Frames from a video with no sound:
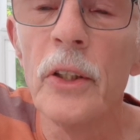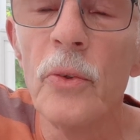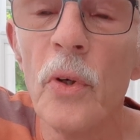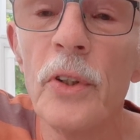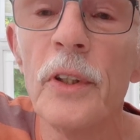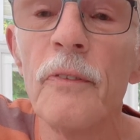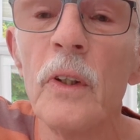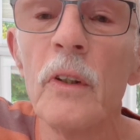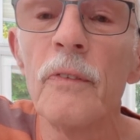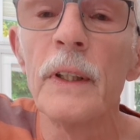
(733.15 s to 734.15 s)
She runs a
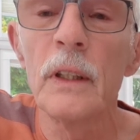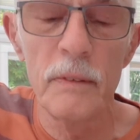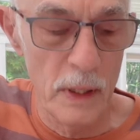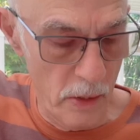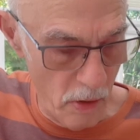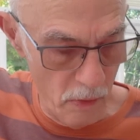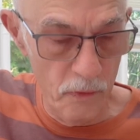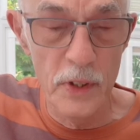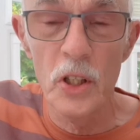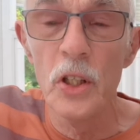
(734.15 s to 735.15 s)
folk festival in her own
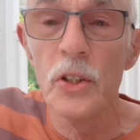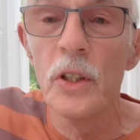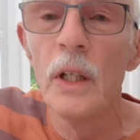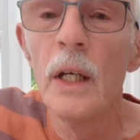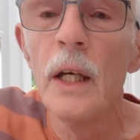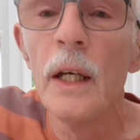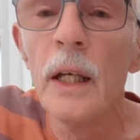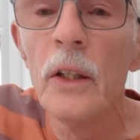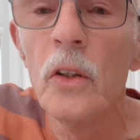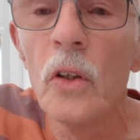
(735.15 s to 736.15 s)
village
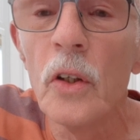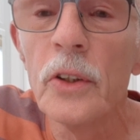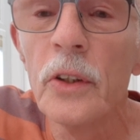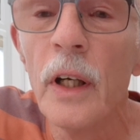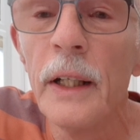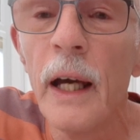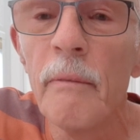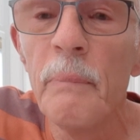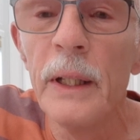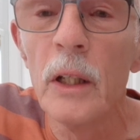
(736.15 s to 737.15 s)
in Yorkshire, and
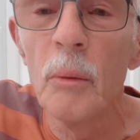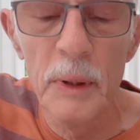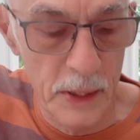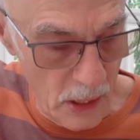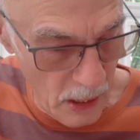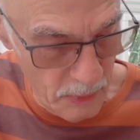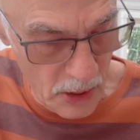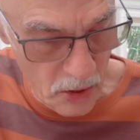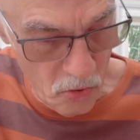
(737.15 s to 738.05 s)
I've been a couple of times. It's